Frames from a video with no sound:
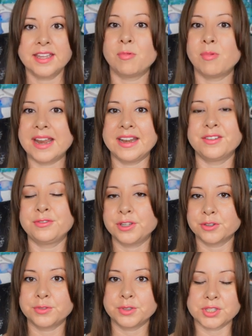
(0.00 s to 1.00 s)
When a
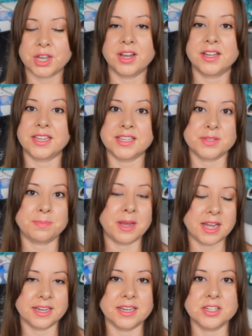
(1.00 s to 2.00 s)
fearful dog is
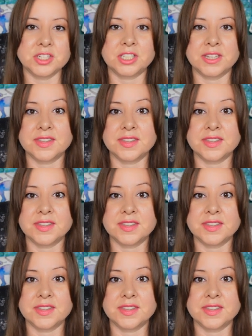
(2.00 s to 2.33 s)
punished,